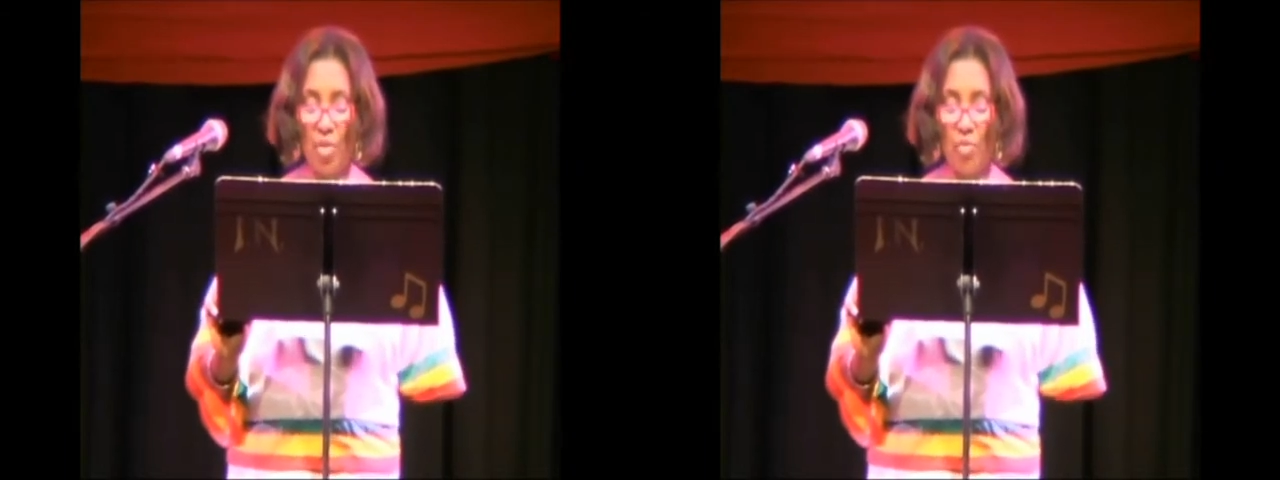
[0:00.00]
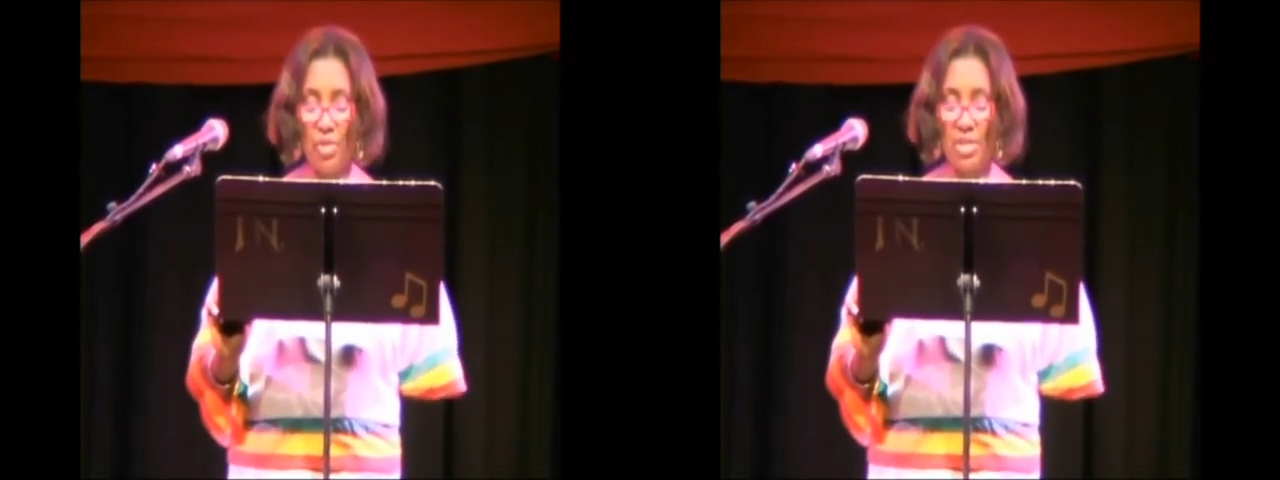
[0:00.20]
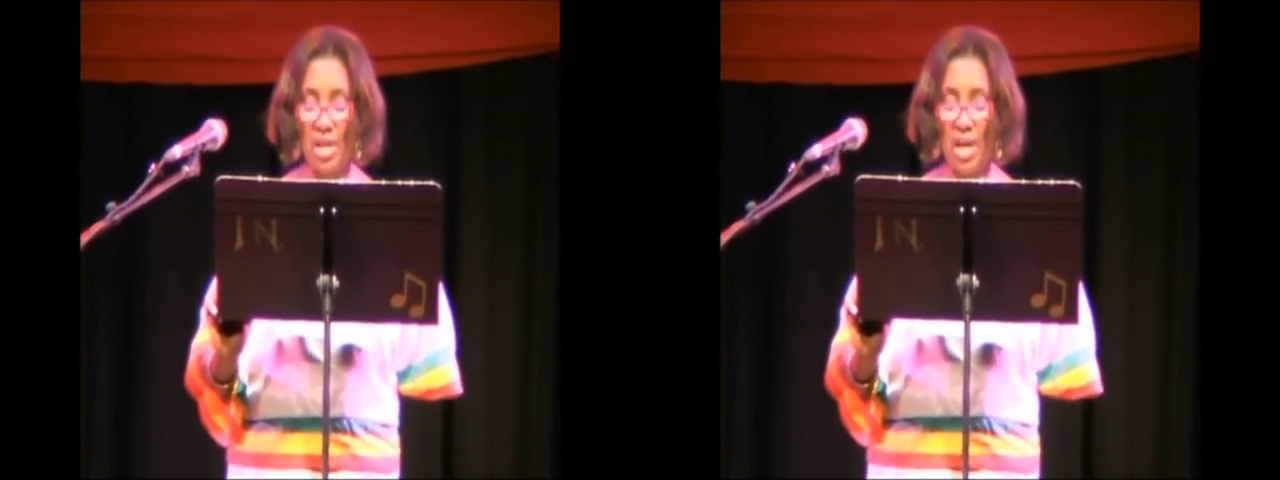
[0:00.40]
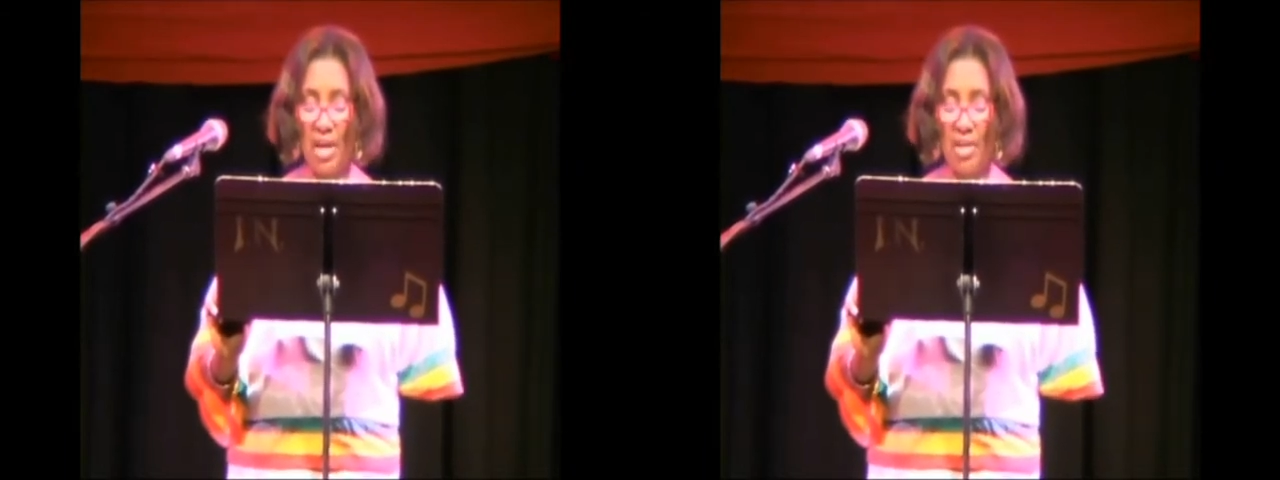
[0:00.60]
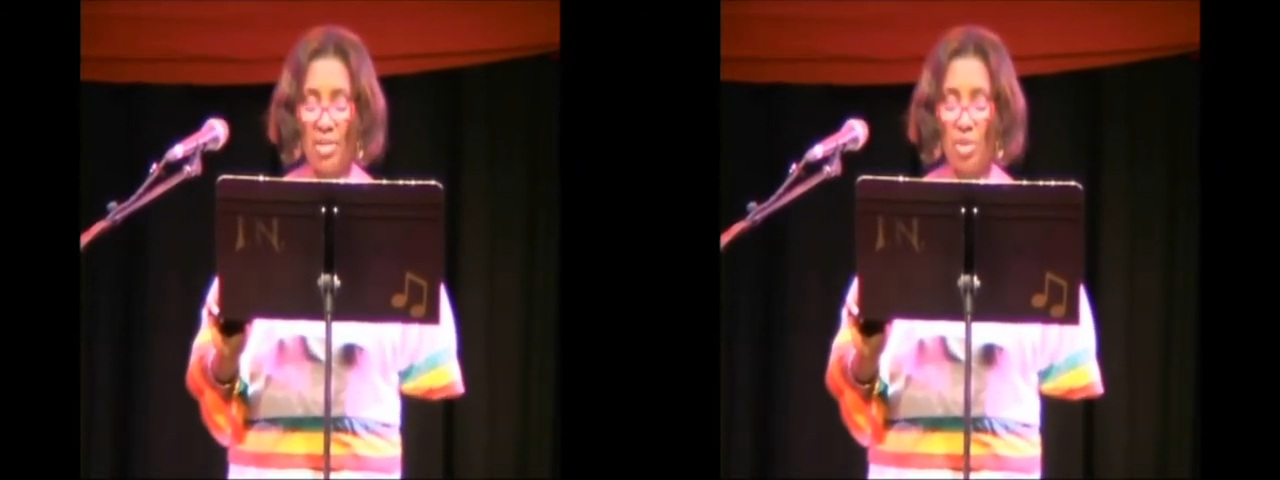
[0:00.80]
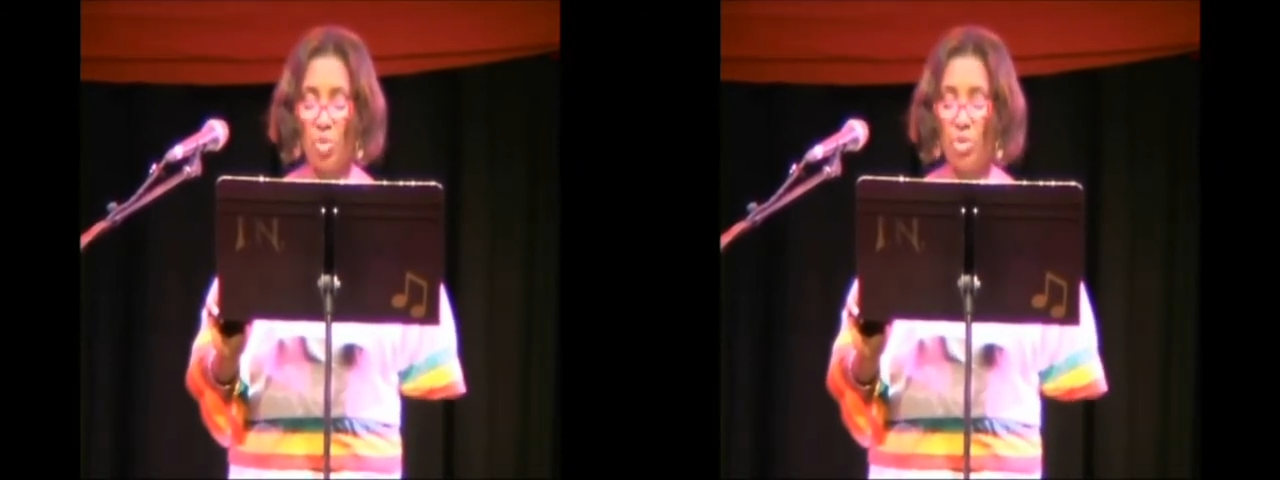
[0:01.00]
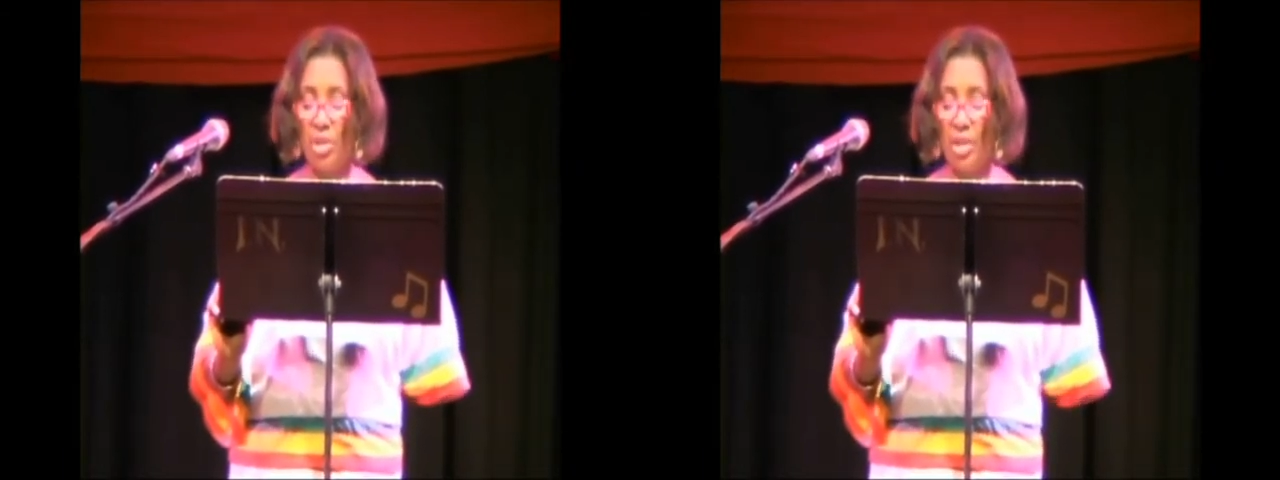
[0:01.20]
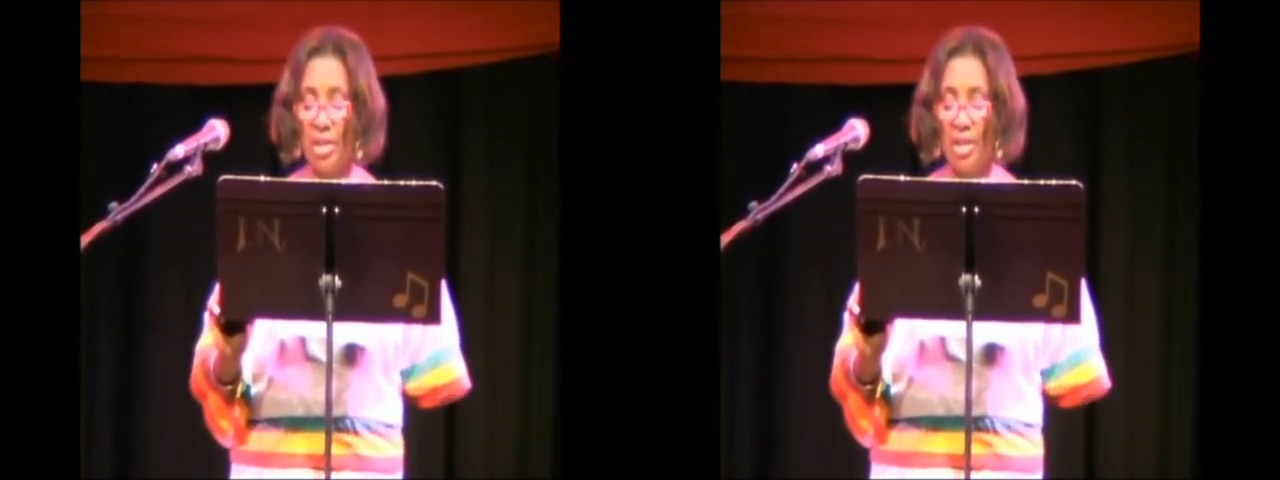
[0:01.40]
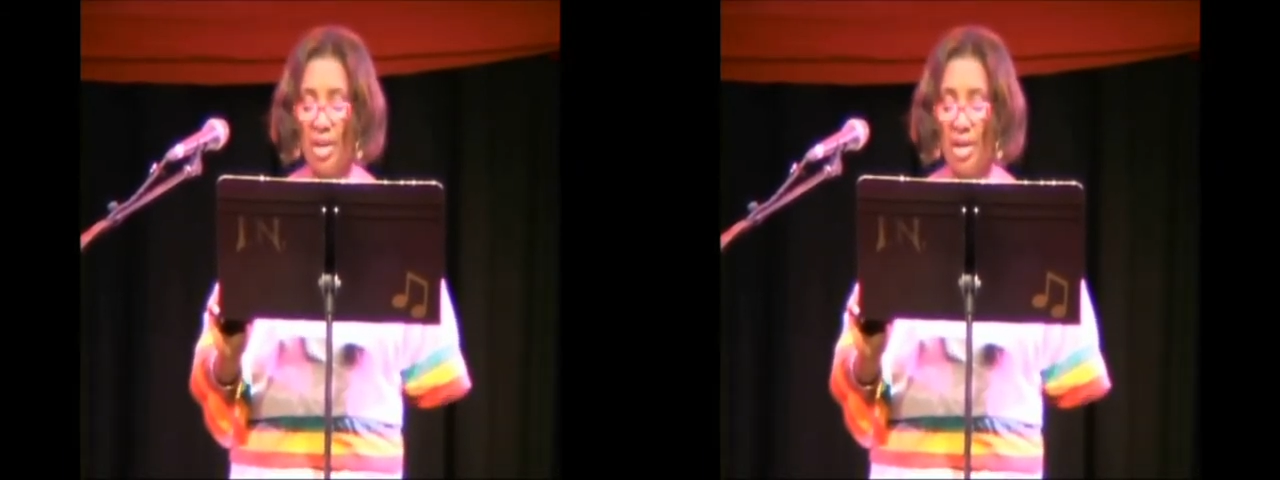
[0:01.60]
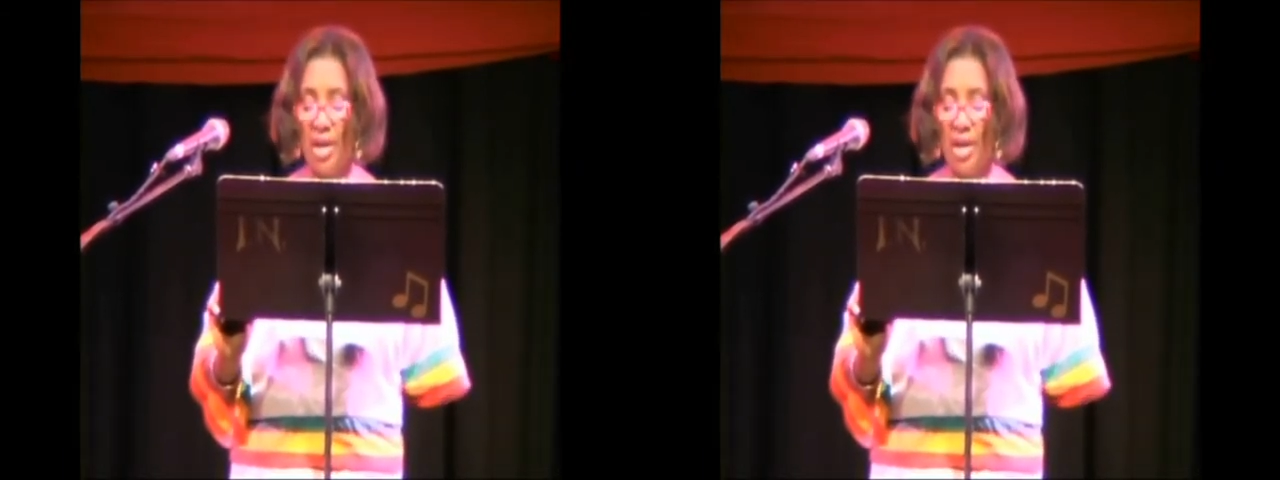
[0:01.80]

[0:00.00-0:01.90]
office are brutally